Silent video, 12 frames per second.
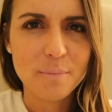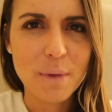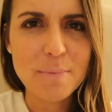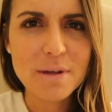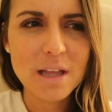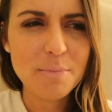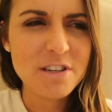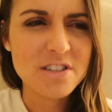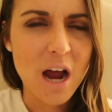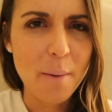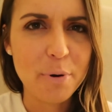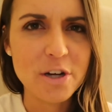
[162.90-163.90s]
maybe let me
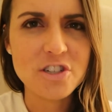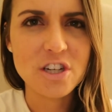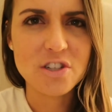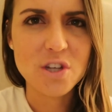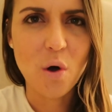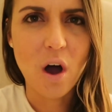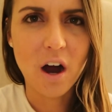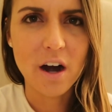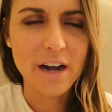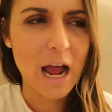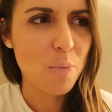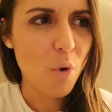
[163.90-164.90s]
stop pushing so
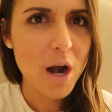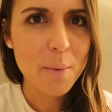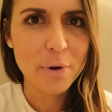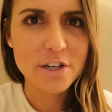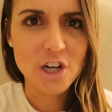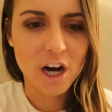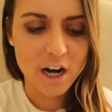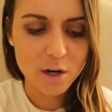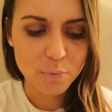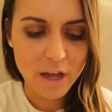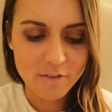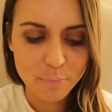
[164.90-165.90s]
hard. I want to push
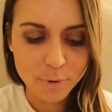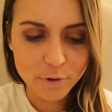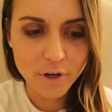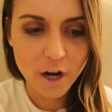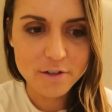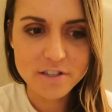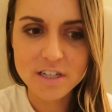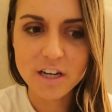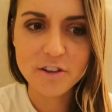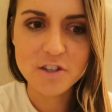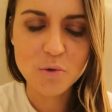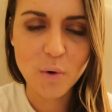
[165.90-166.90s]
hard. We have Pluto still
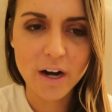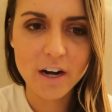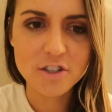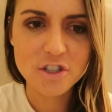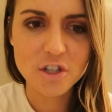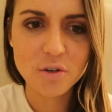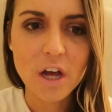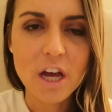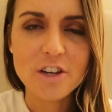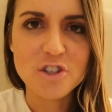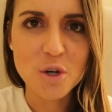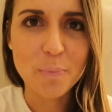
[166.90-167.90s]
in the square to
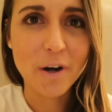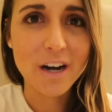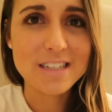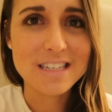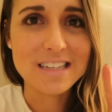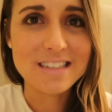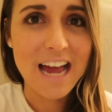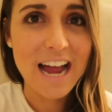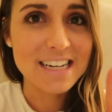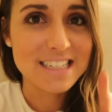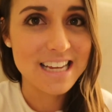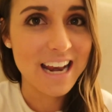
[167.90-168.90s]
Jupiter. It's
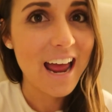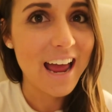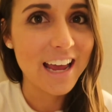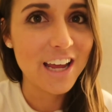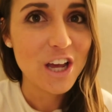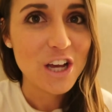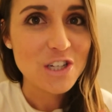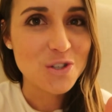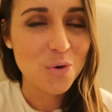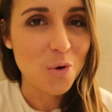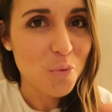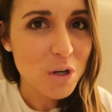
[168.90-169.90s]
exact today.
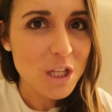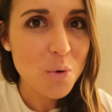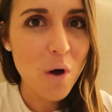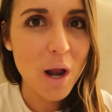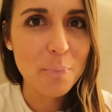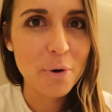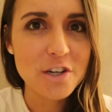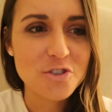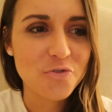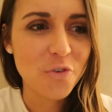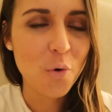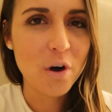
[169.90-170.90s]
So we really want to push
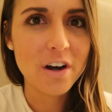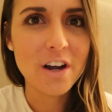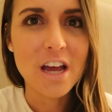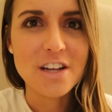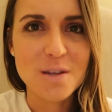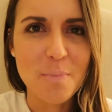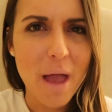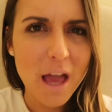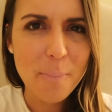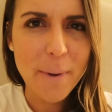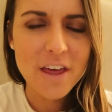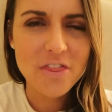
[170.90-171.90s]
forward to
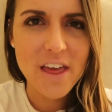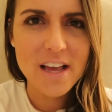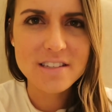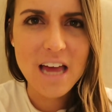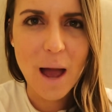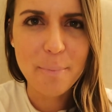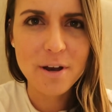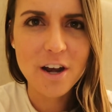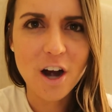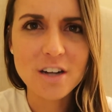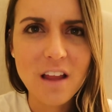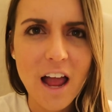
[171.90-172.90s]
make big things happen in
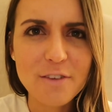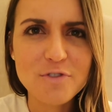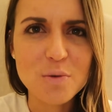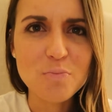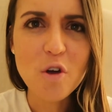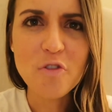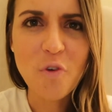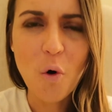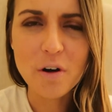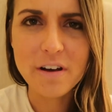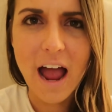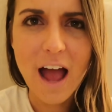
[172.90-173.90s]
our life, to move
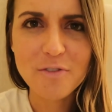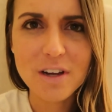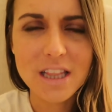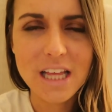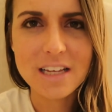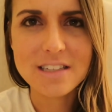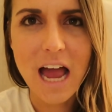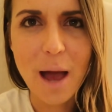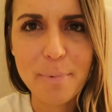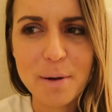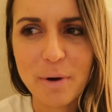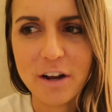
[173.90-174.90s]
forward, to have good things
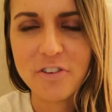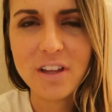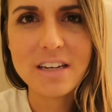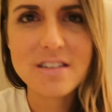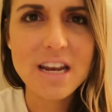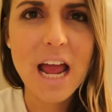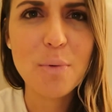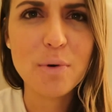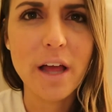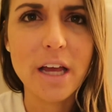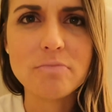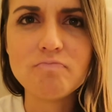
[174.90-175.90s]
happen. But I feel like today we're
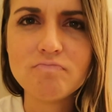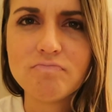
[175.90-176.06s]
like,